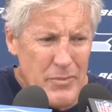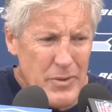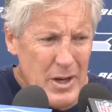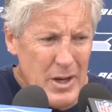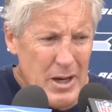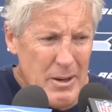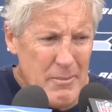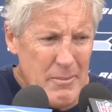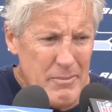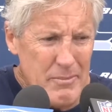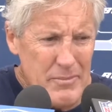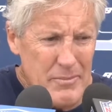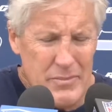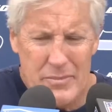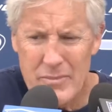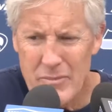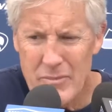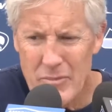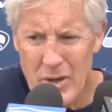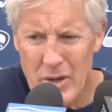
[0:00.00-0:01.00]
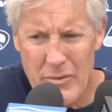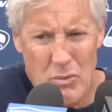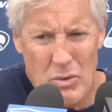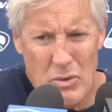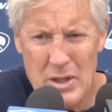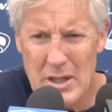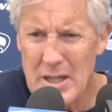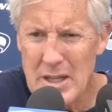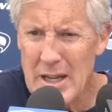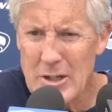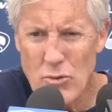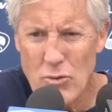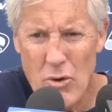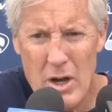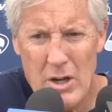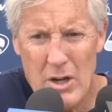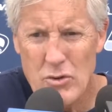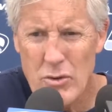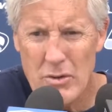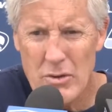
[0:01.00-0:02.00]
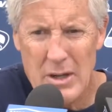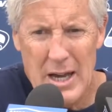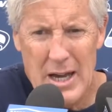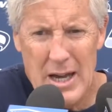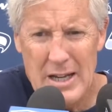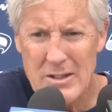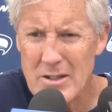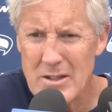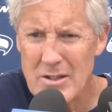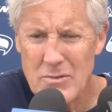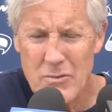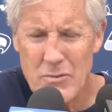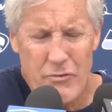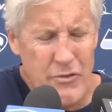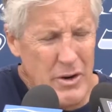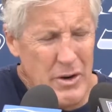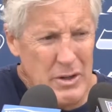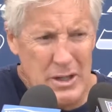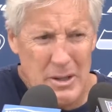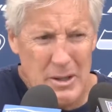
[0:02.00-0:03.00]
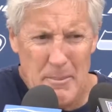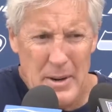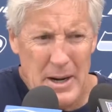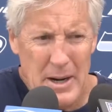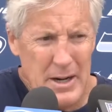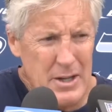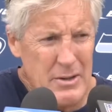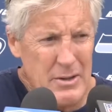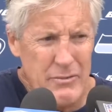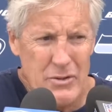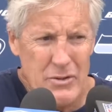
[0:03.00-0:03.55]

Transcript: Um, we have a really nice roster of guys, and it's very competitive.